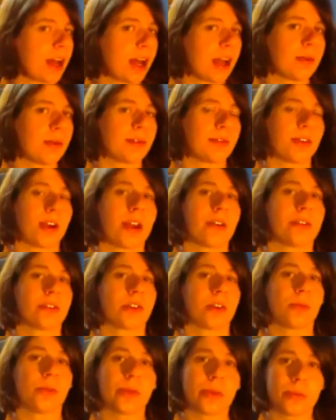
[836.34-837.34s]
time if you're having
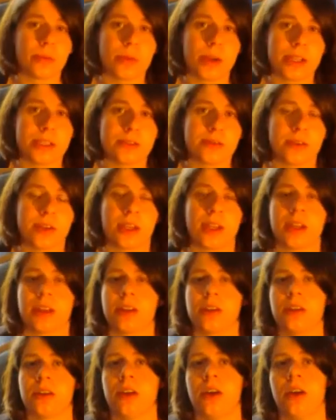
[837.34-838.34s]
trouble with
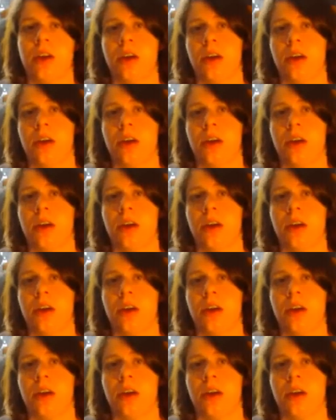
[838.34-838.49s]
breastfeeding, and